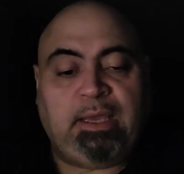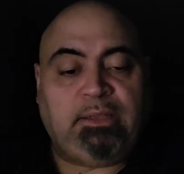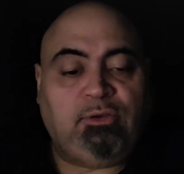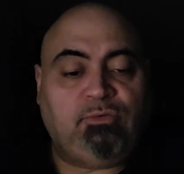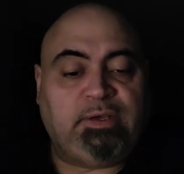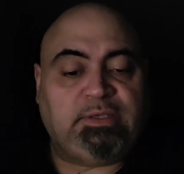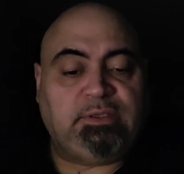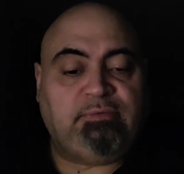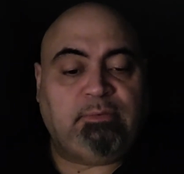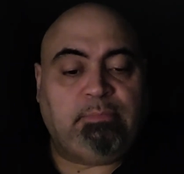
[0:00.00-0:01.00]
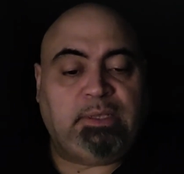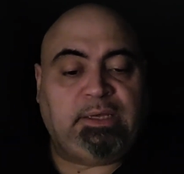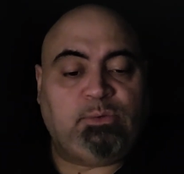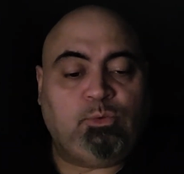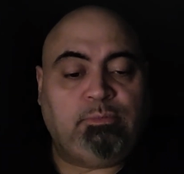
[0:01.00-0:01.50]
and the rest of the
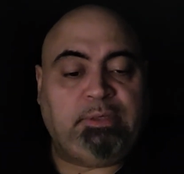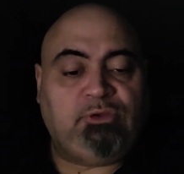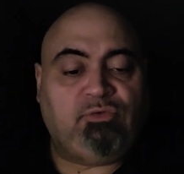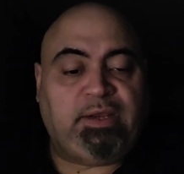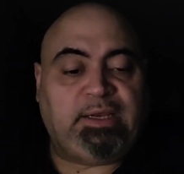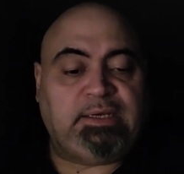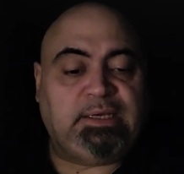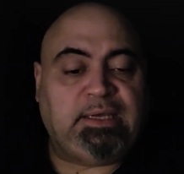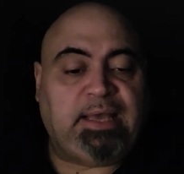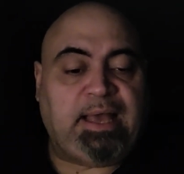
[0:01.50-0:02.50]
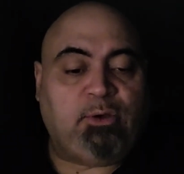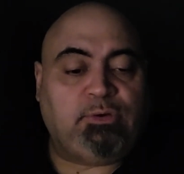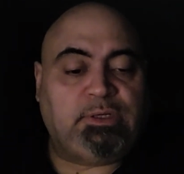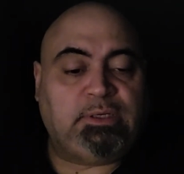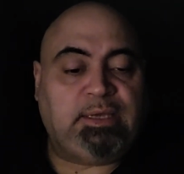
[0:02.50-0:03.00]
blood will be drained
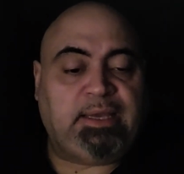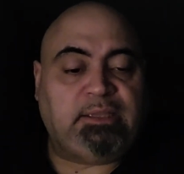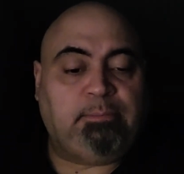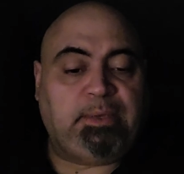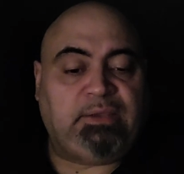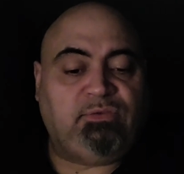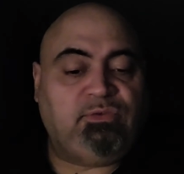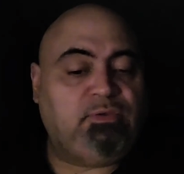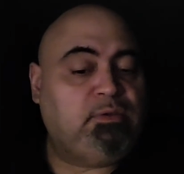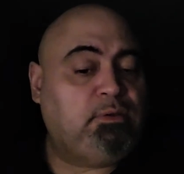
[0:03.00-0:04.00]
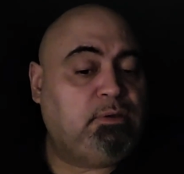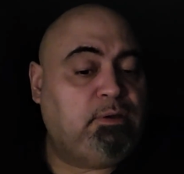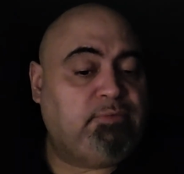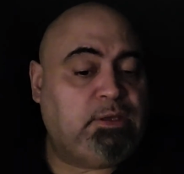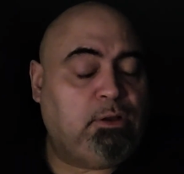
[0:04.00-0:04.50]
out at the base
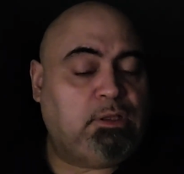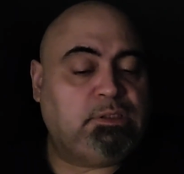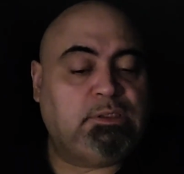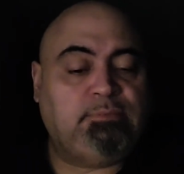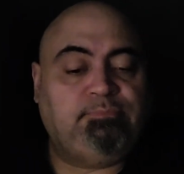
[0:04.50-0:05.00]
of the altar.